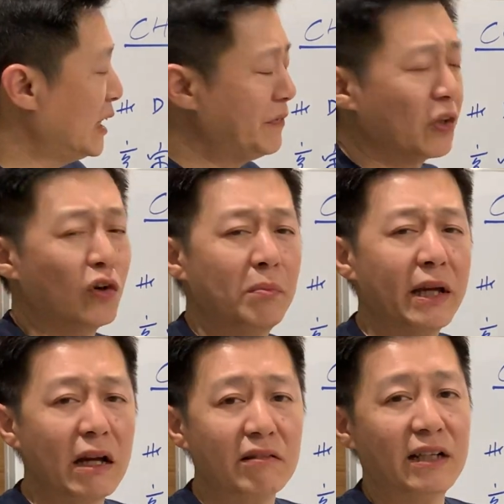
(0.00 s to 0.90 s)
If the
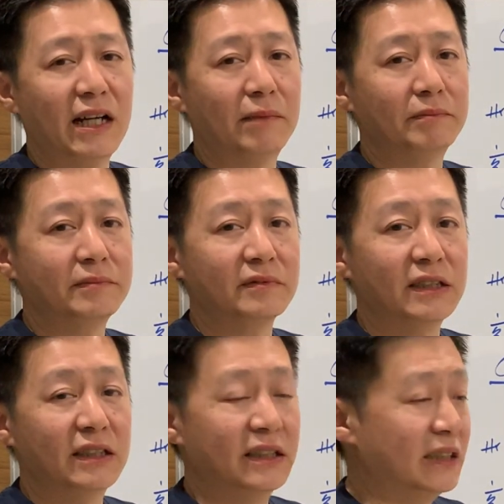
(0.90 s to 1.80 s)
combined outcome
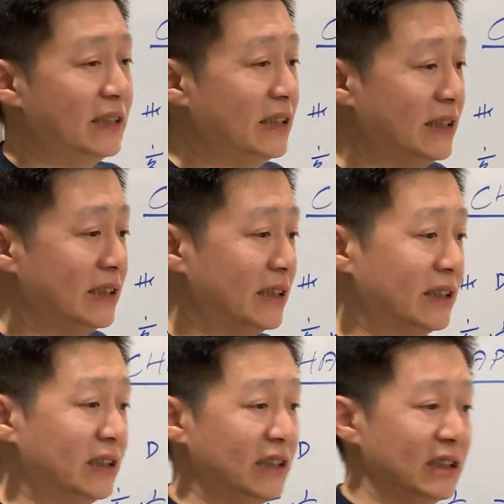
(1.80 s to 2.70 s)

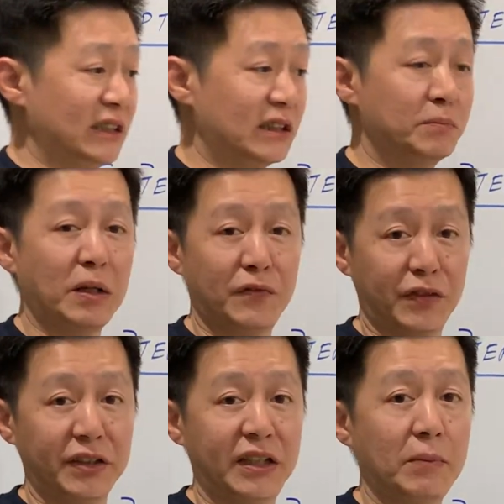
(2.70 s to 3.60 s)
is bad
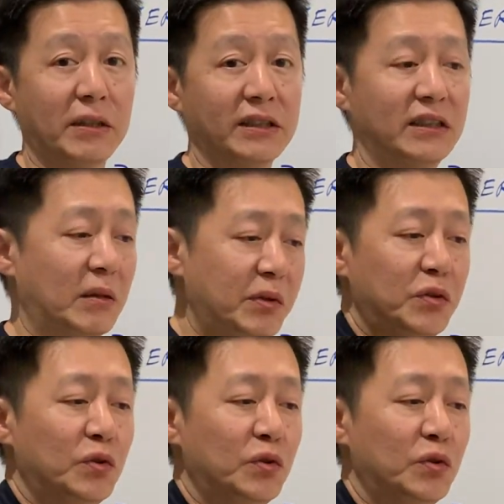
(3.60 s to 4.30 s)
for the day master, that means